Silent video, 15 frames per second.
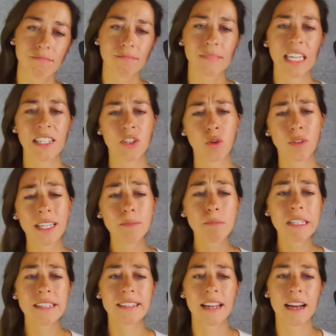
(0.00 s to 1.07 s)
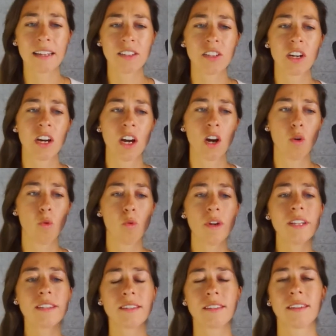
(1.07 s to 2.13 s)
So let me start
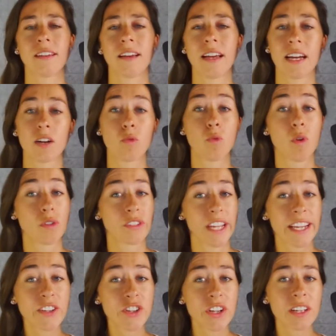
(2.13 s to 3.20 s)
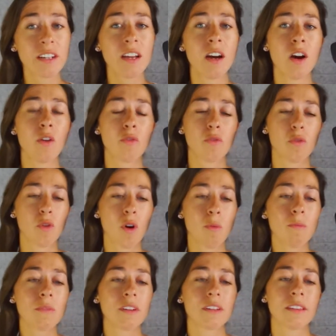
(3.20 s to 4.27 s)
with a quotation
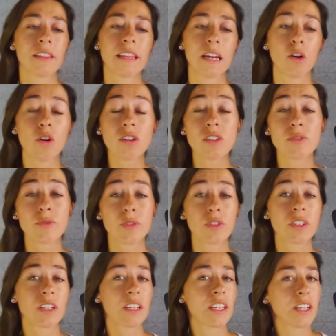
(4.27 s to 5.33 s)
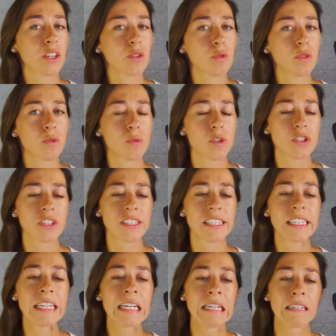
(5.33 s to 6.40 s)
from the Oxford
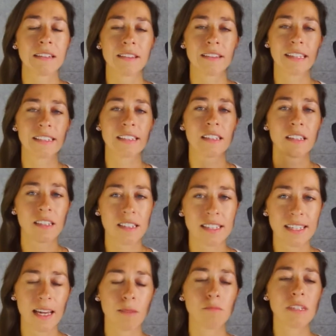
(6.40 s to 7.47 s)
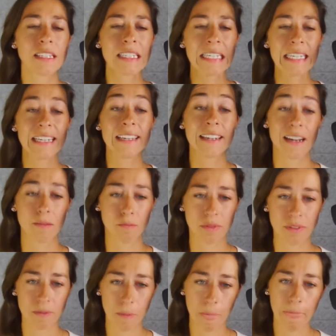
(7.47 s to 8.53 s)
University that sums it up.
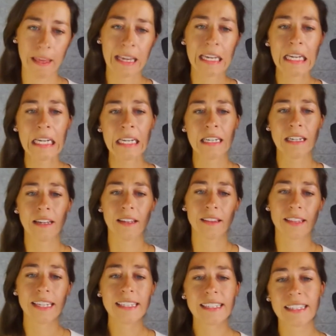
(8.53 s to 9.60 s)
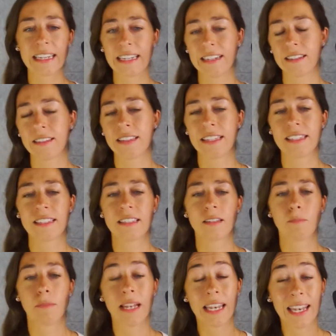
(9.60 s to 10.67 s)
They say that
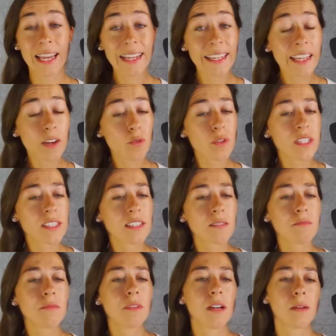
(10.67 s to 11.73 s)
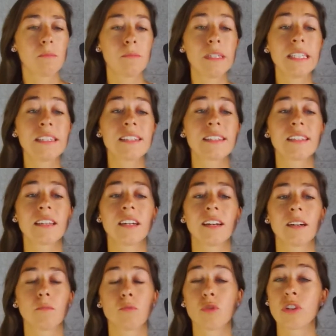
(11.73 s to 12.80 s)
plagiarism means
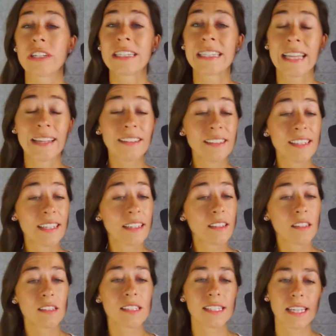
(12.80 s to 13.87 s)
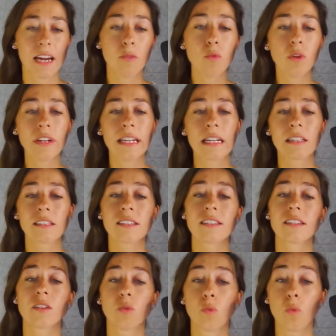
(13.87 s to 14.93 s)
presenting someone else's
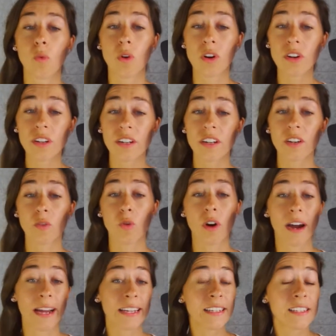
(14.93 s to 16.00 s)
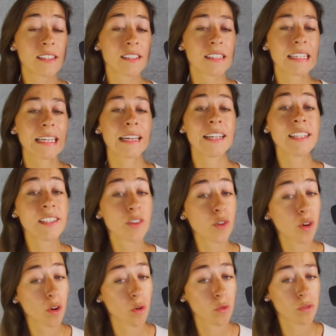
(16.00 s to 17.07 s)
work or ideas as
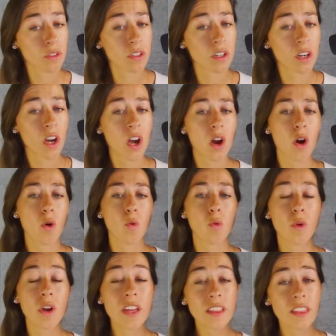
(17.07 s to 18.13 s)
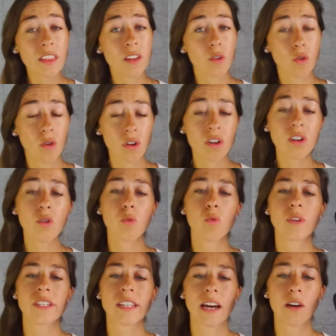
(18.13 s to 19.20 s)
your own with or
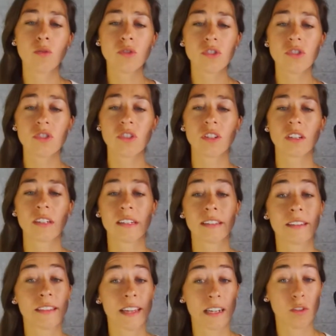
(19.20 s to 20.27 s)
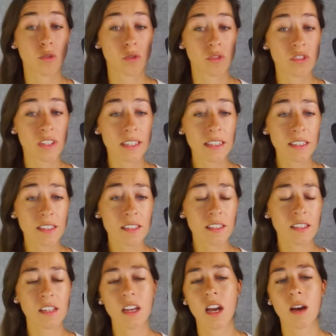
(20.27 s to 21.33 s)
without their consent
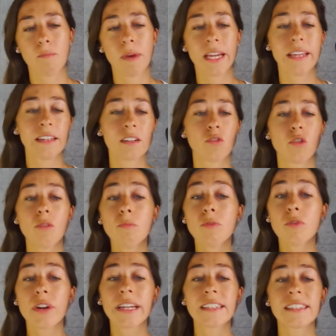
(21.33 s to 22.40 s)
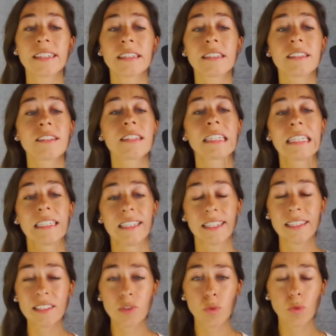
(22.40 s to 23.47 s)
by incorporating it
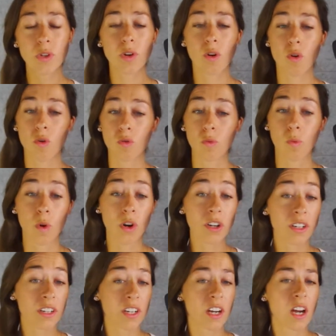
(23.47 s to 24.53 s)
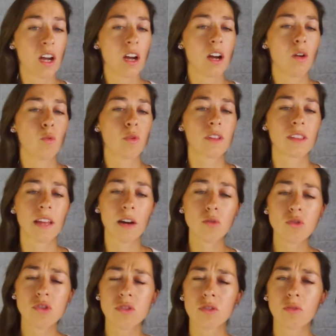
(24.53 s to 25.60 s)
into your own work
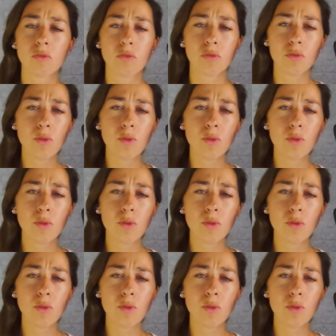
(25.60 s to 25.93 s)
without full